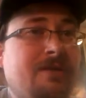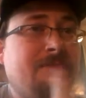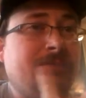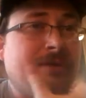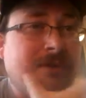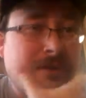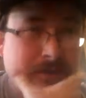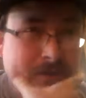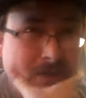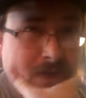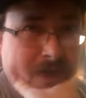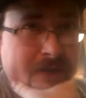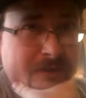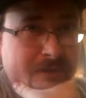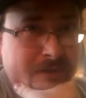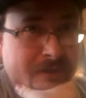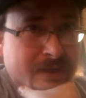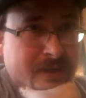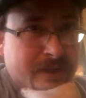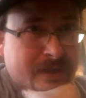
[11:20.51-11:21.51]
but God
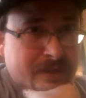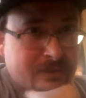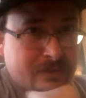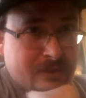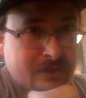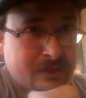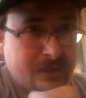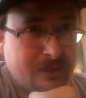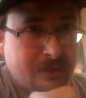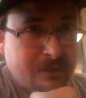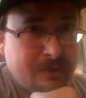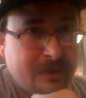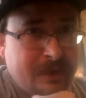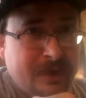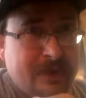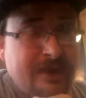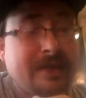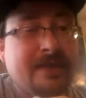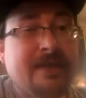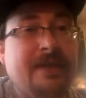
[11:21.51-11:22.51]
really hasn't shown
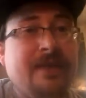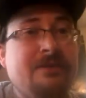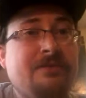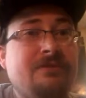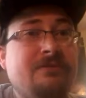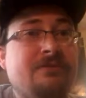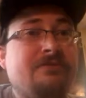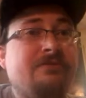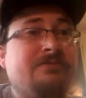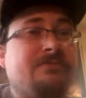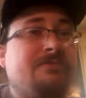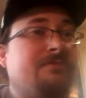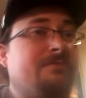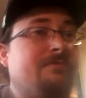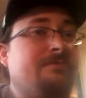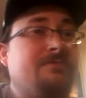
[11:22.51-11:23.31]
any kind of